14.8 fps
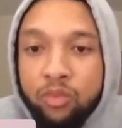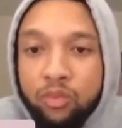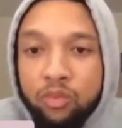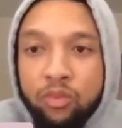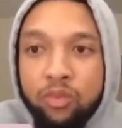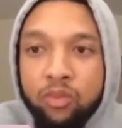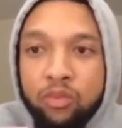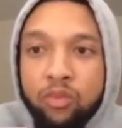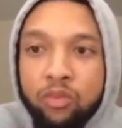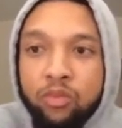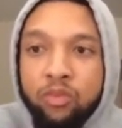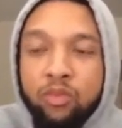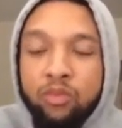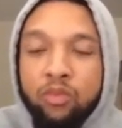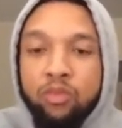
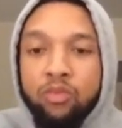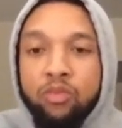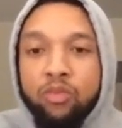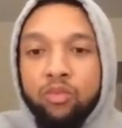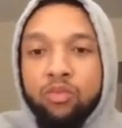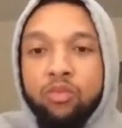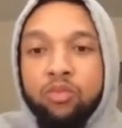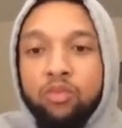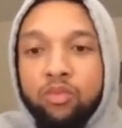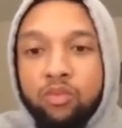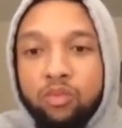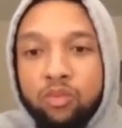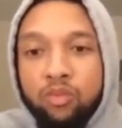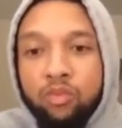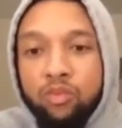
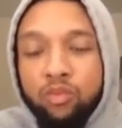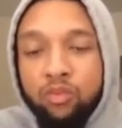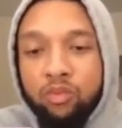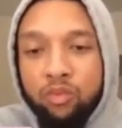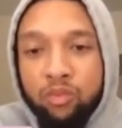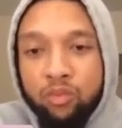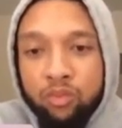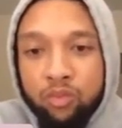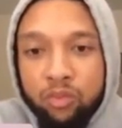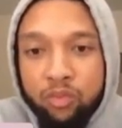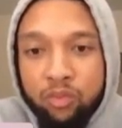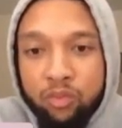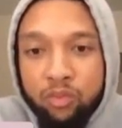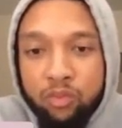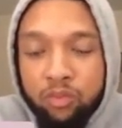
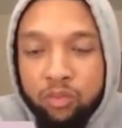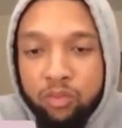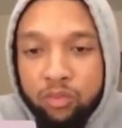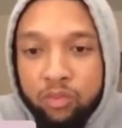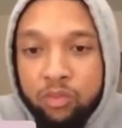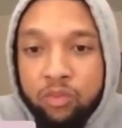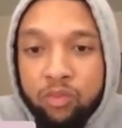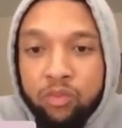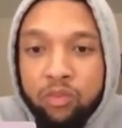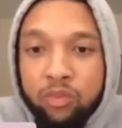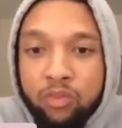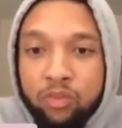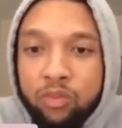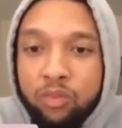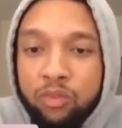
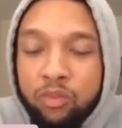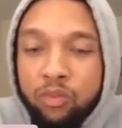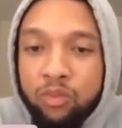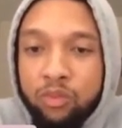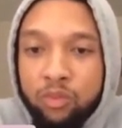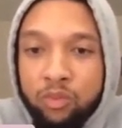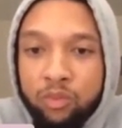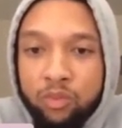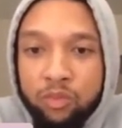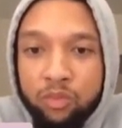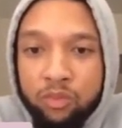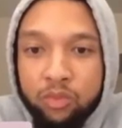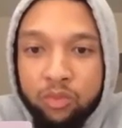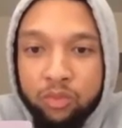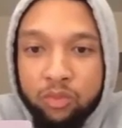
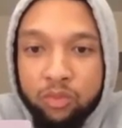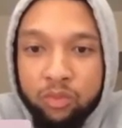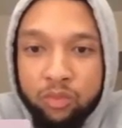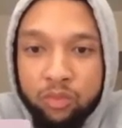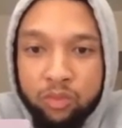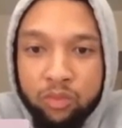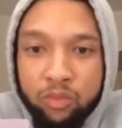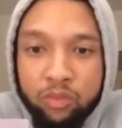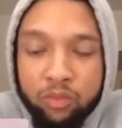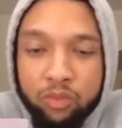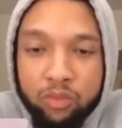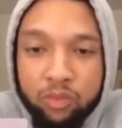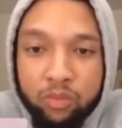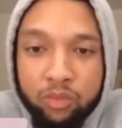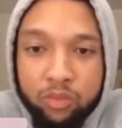
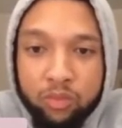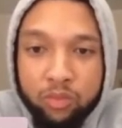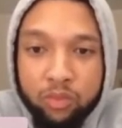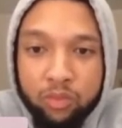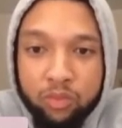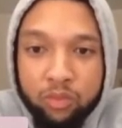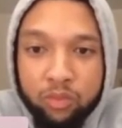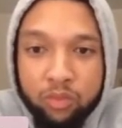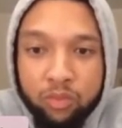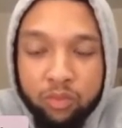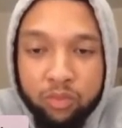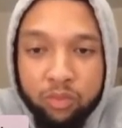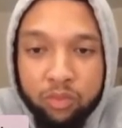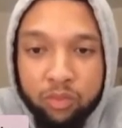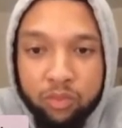[no speech]